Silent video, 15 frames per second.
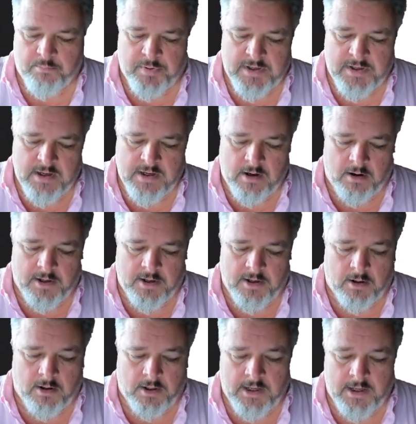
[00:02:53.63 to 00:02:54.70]

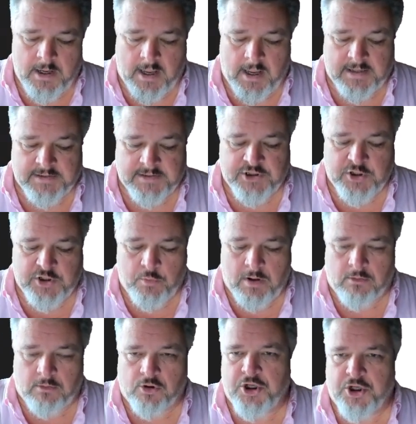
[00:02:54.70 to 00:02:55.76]
PII
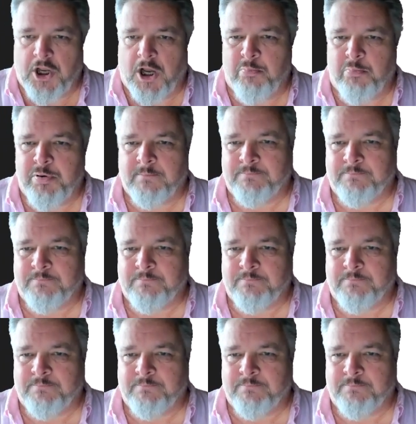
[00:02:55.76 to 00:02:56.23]
SQL Gub?